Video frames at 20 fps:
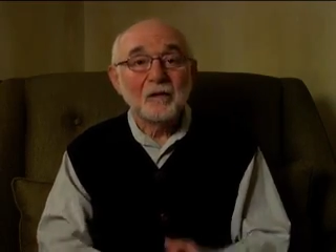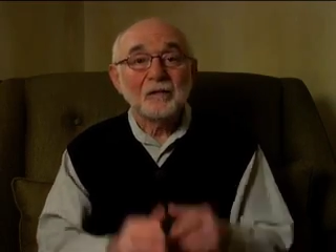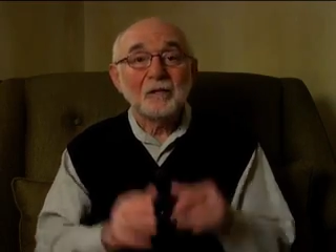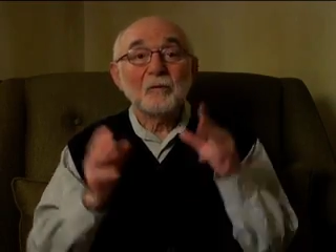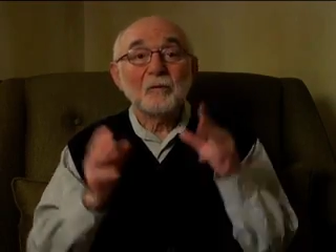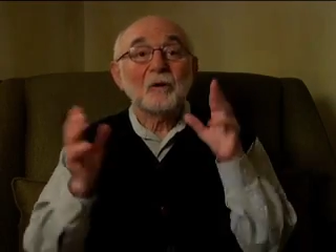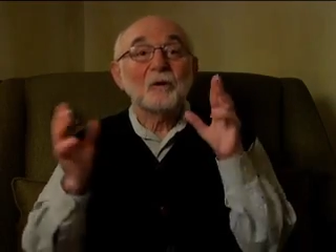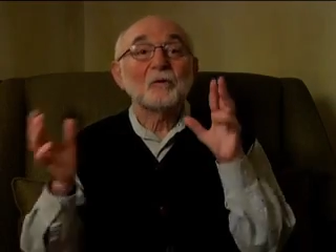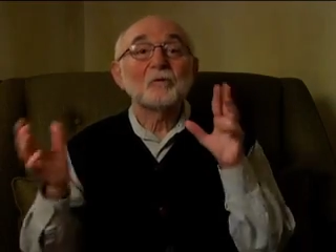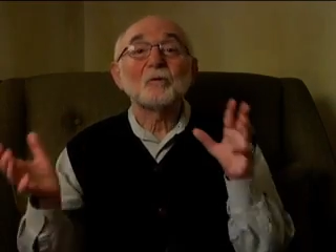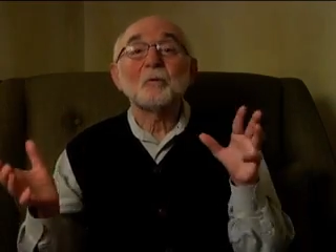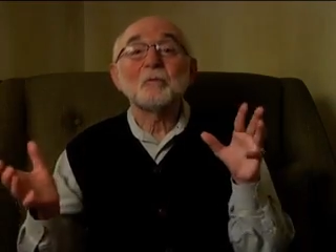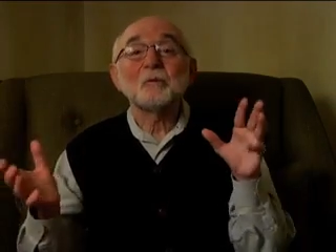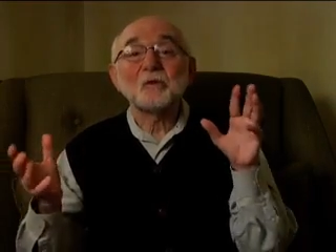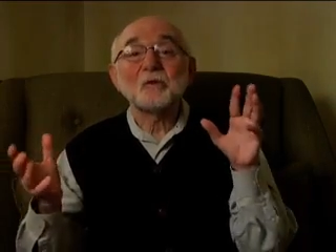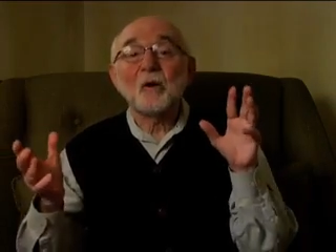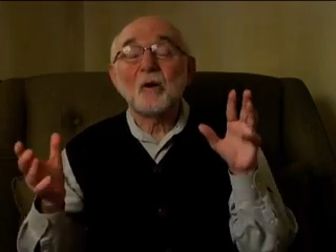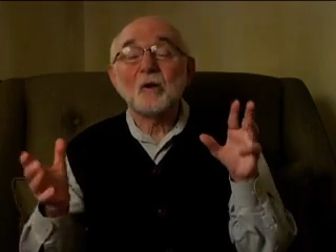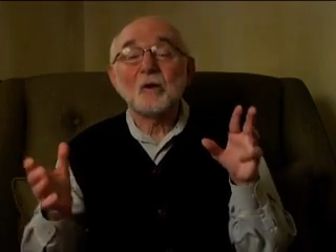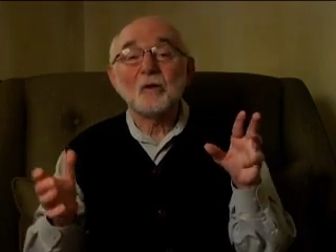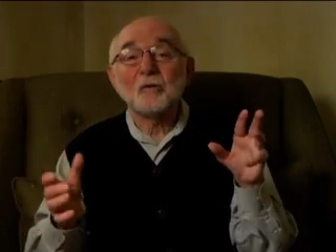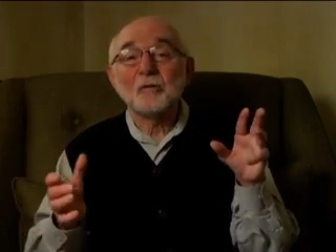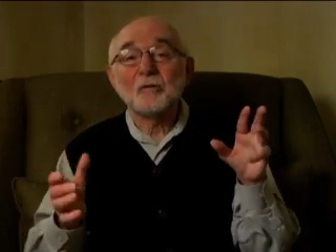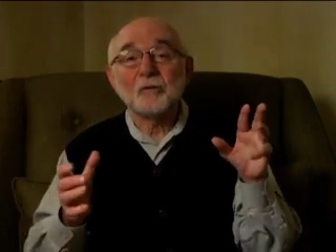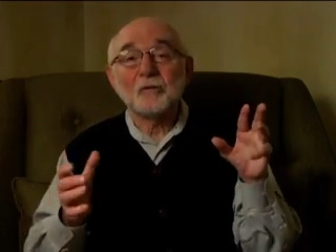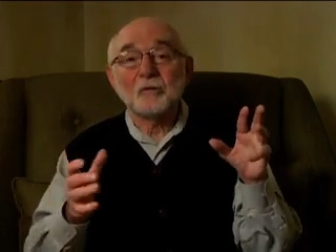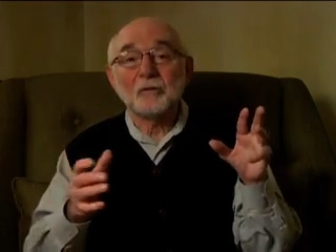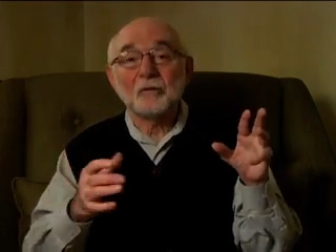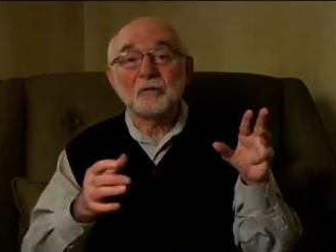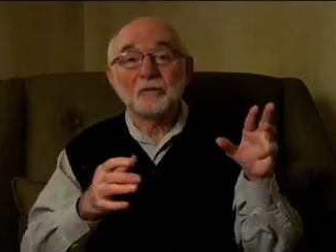There were groups all
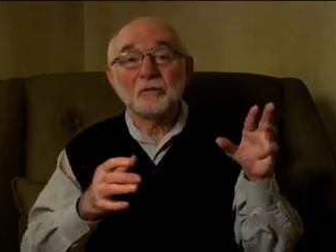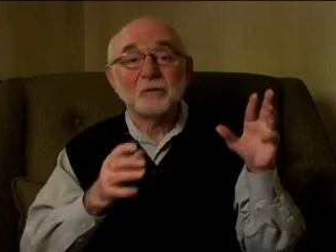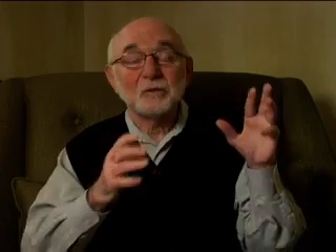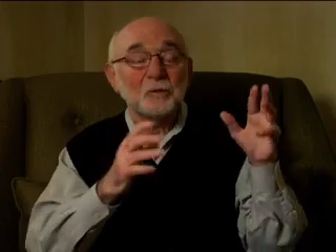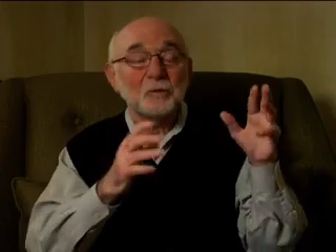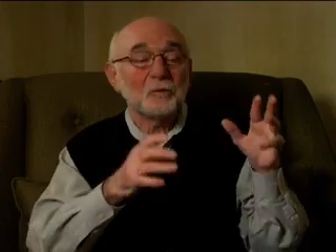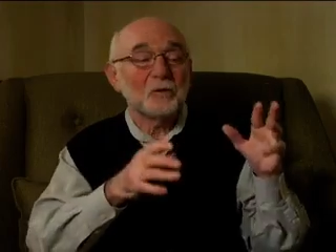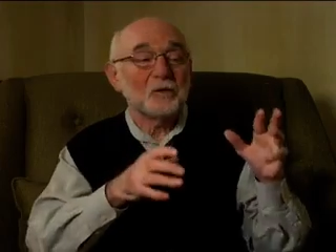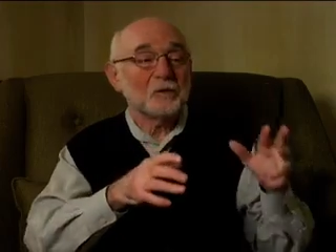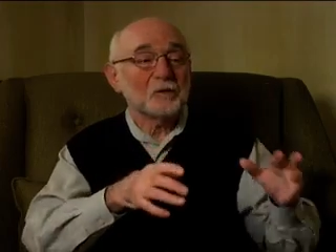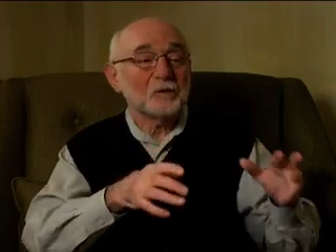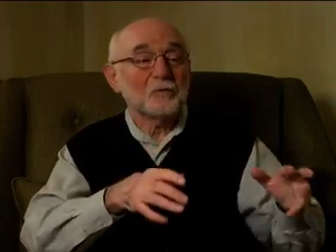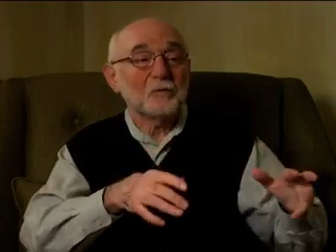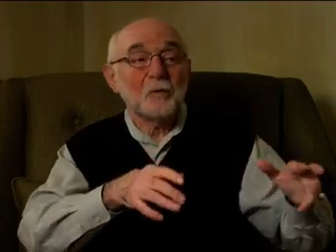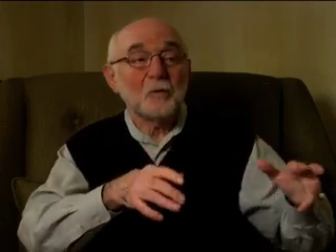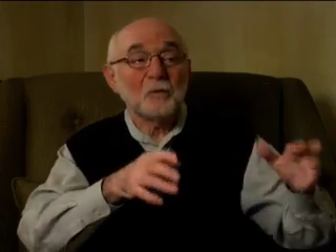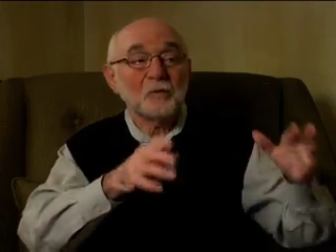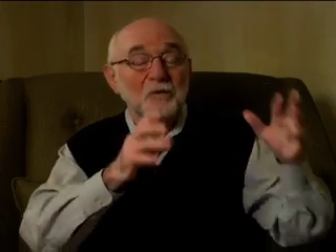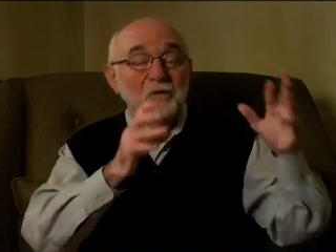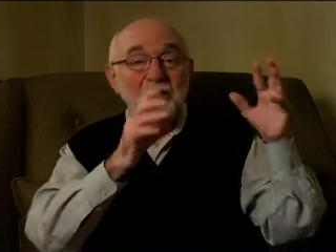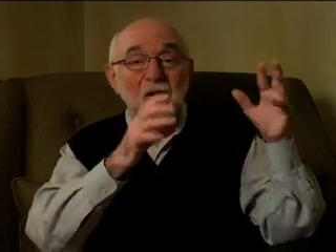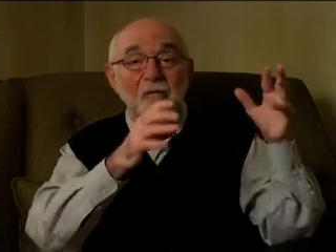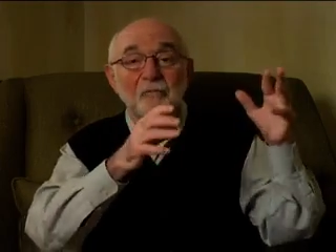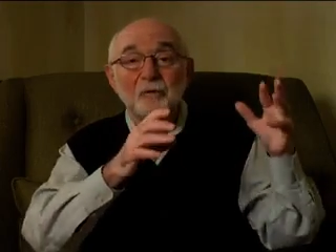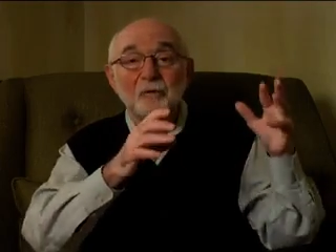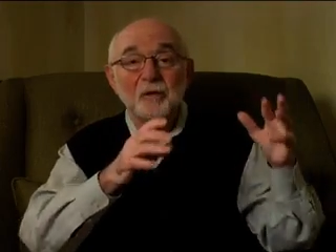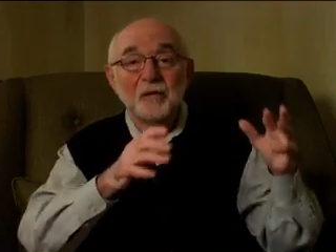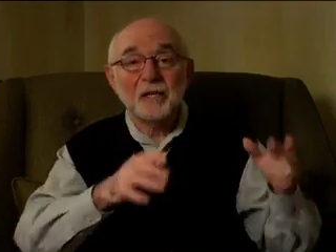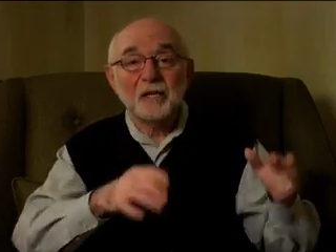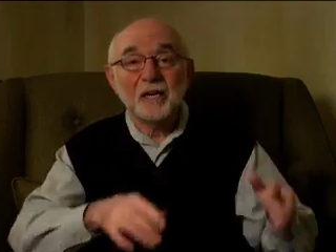over. Jewish groups,
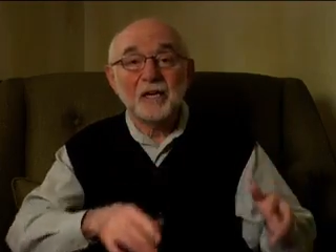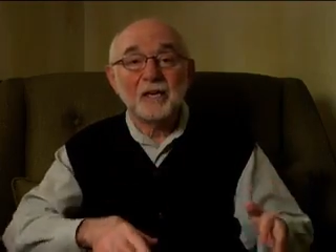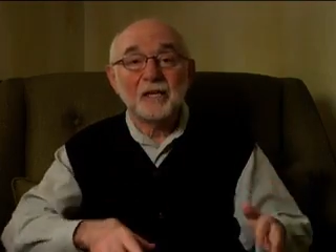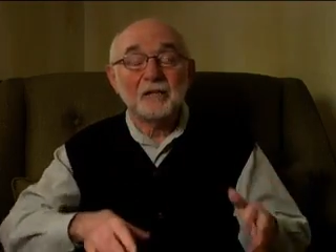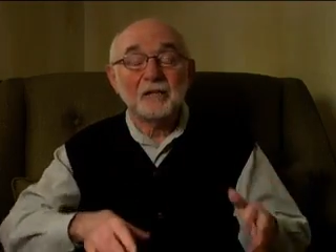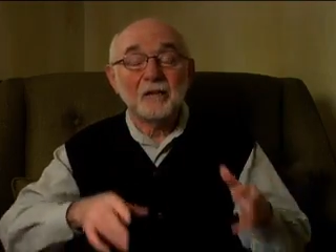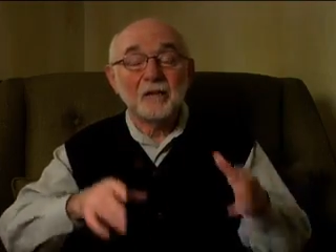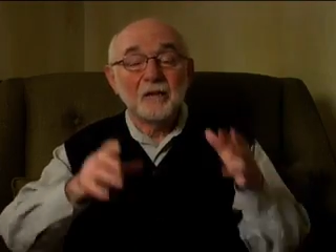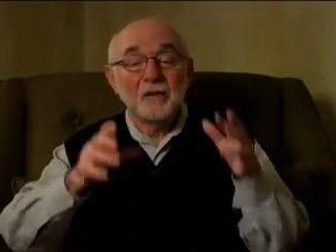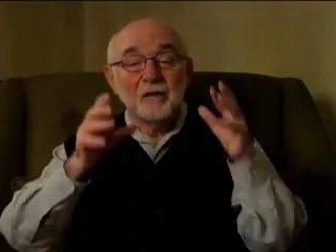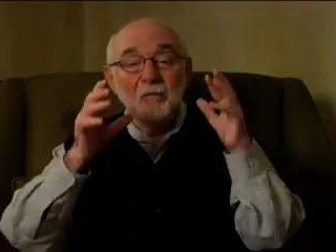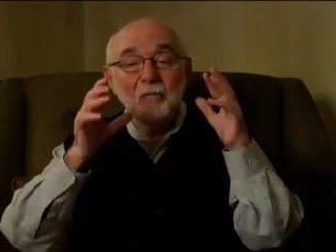Never Again.